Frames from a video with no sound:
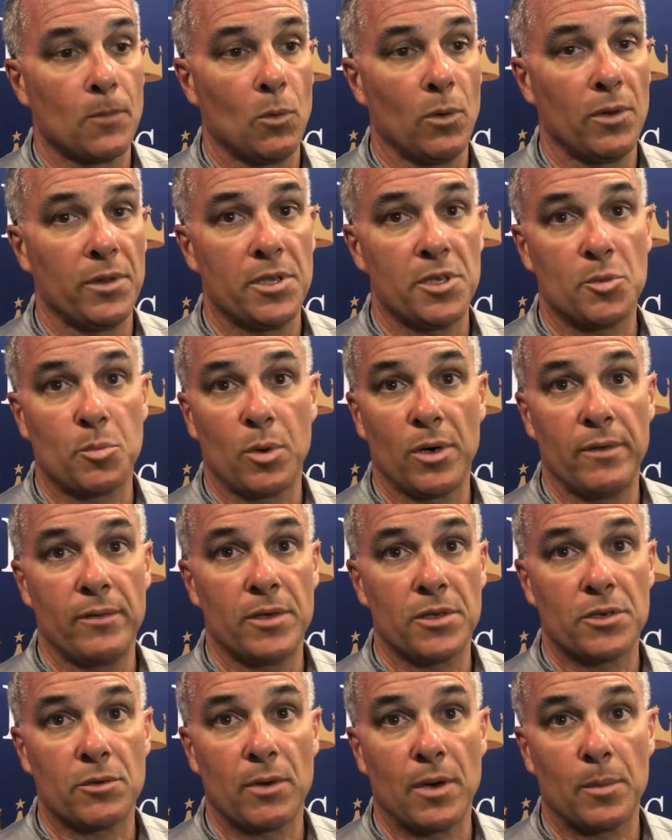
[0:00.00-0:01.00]
with his
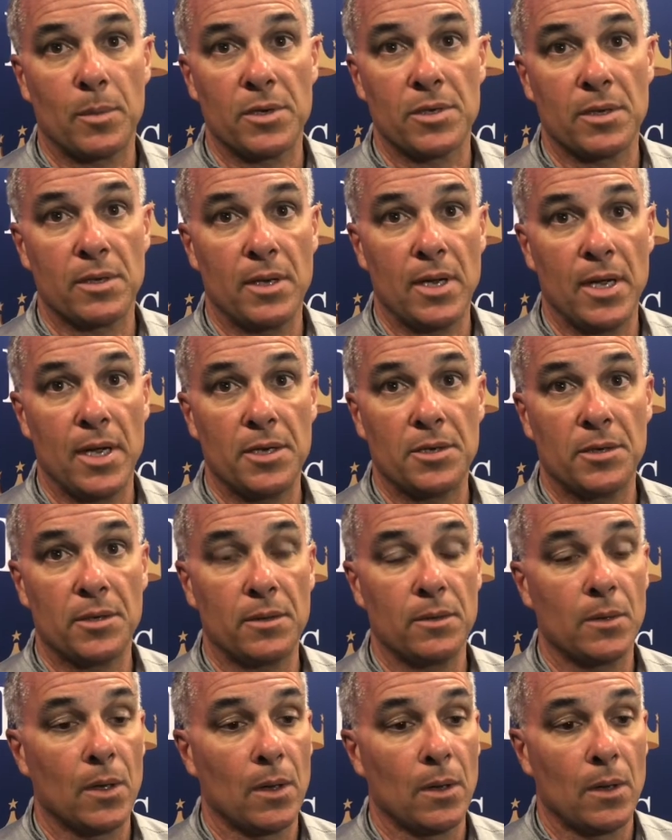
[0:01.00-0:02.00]
previous
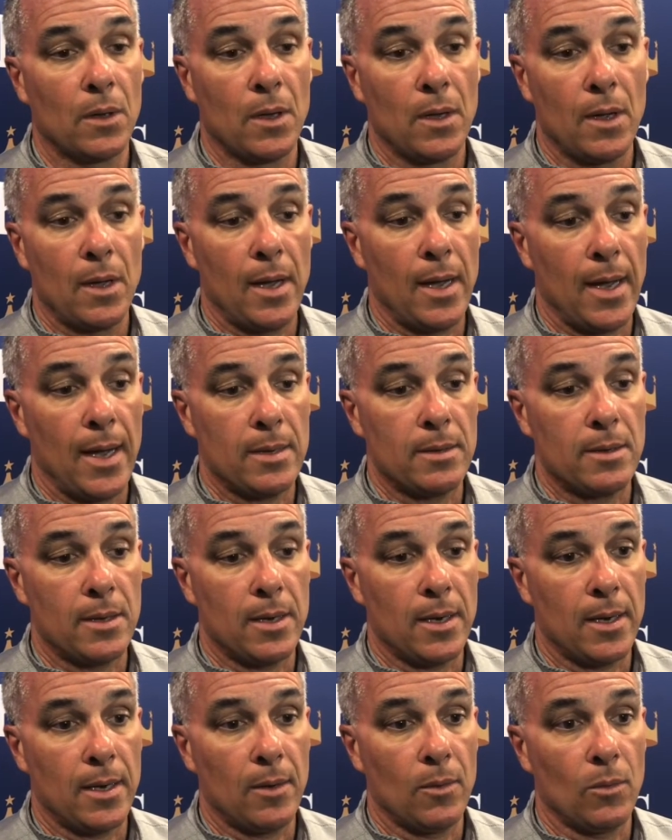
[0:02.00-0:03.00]
representation, and.
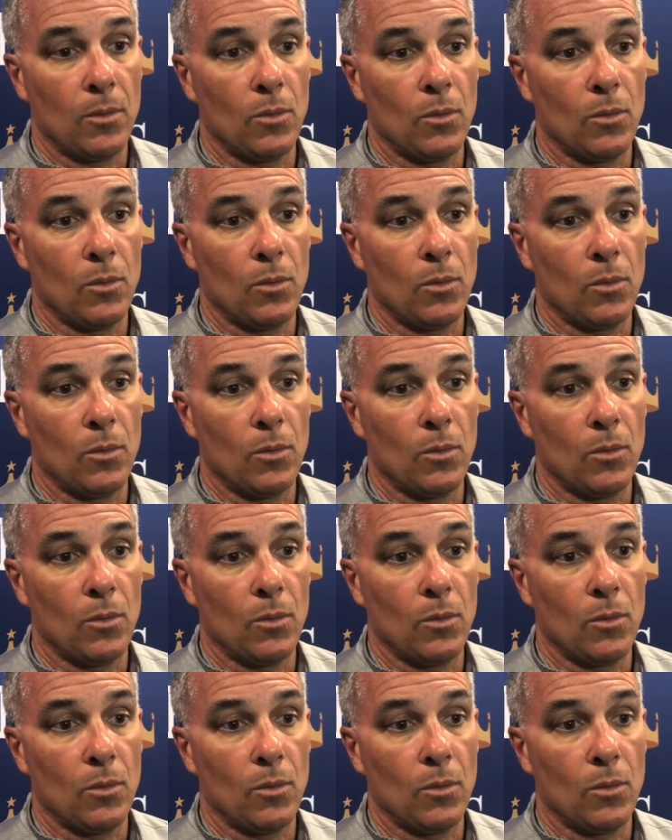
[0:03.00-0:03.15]
Uh,